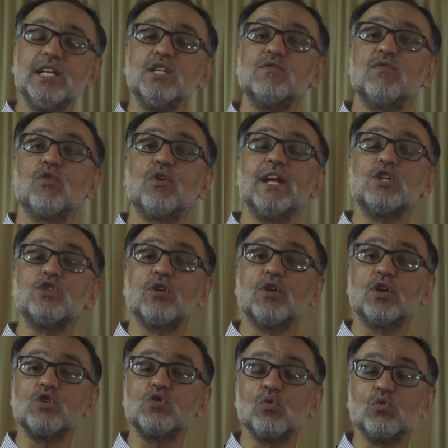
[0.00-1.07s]
is for natural
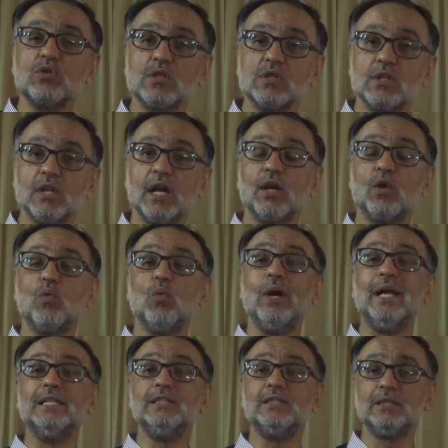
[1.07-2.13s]
resources like
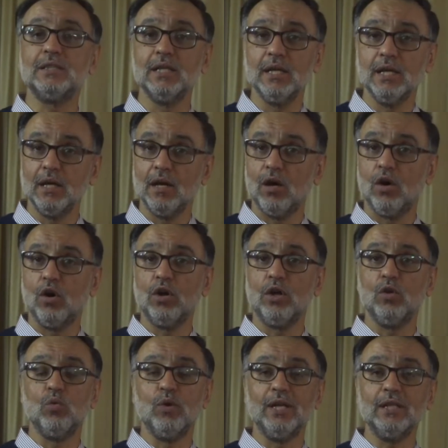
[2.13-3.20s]
wells,
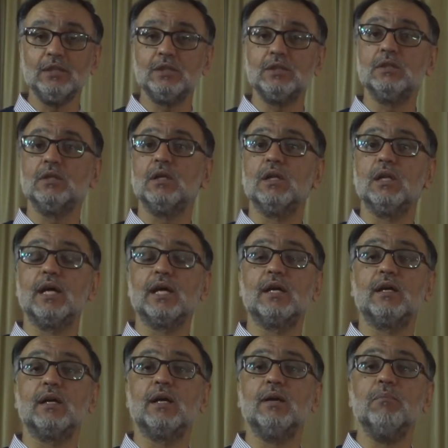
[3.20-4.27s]
oil wells, like
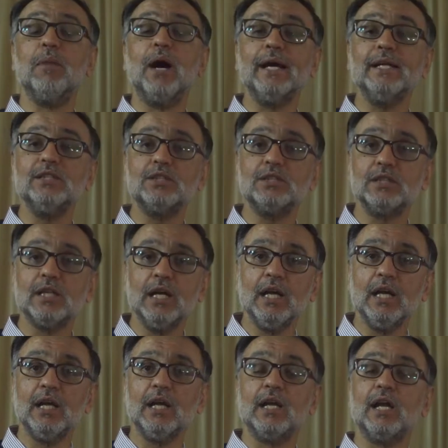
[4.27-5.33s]
mines,
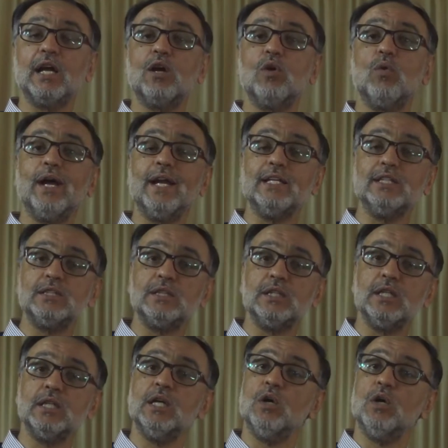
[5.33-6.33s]
like quarries.